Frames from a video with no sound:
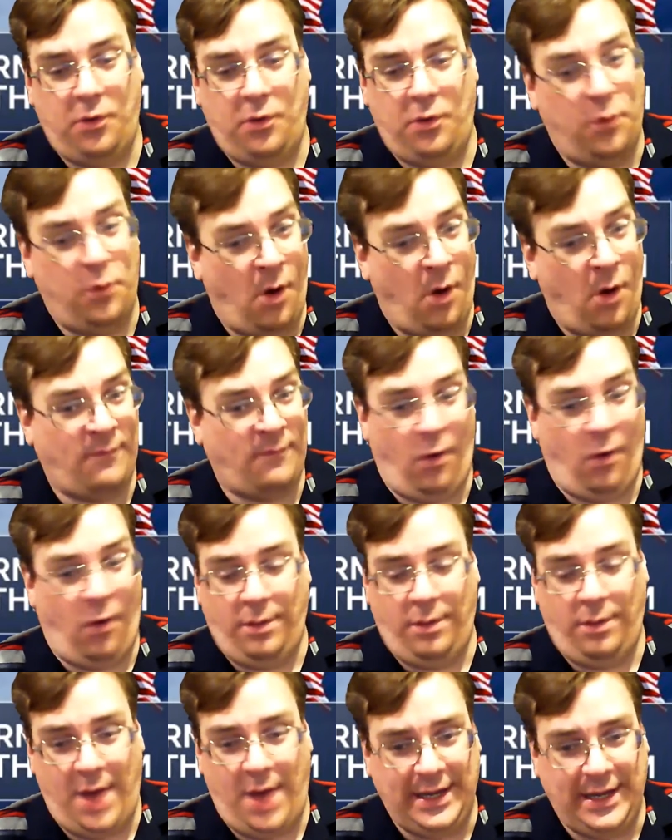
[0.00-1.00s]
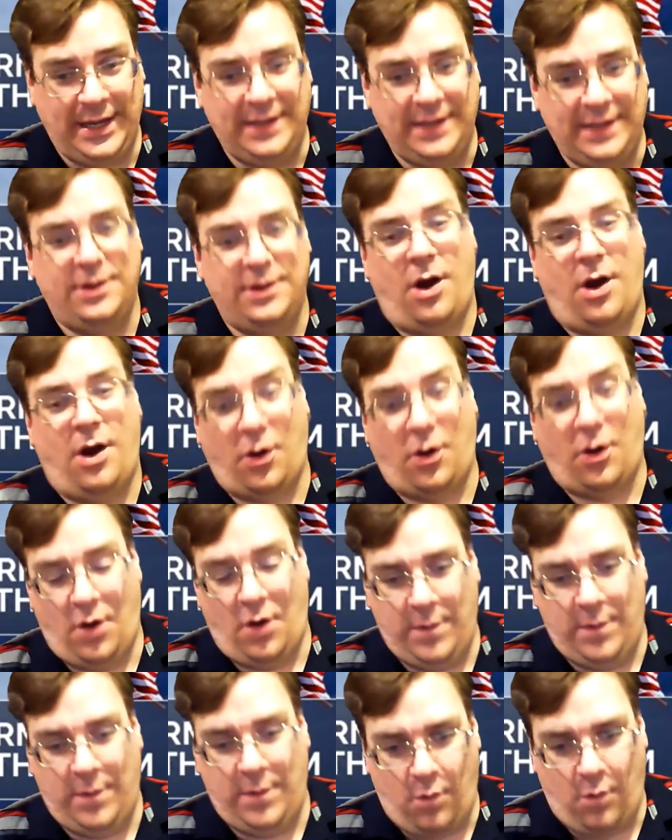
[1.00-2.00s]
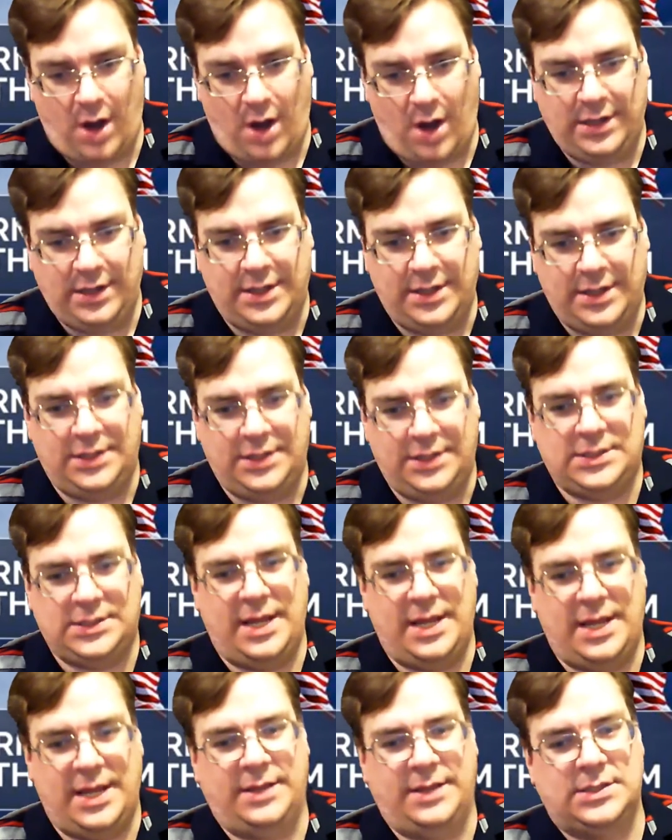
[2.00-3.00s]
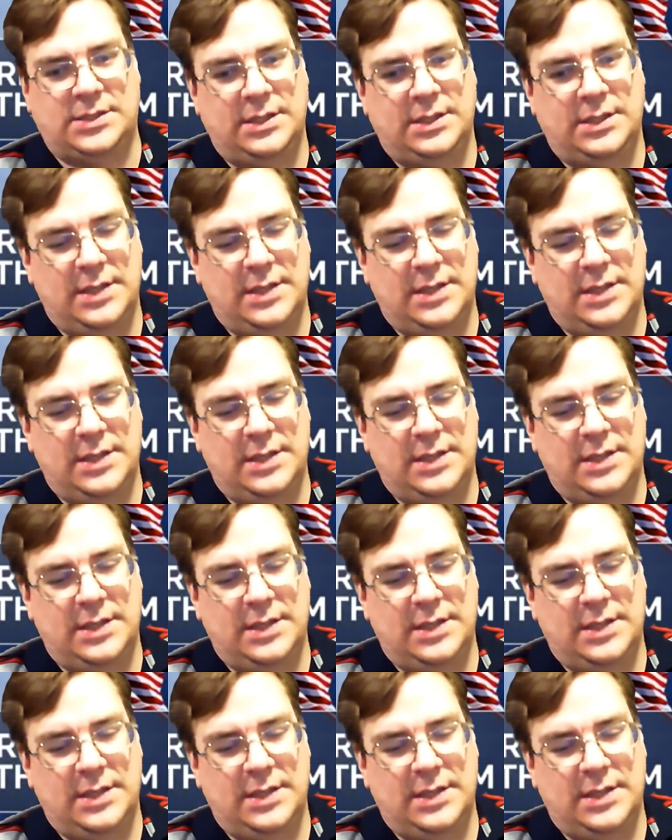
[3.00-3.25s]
who have all the money are going to be wanting these things.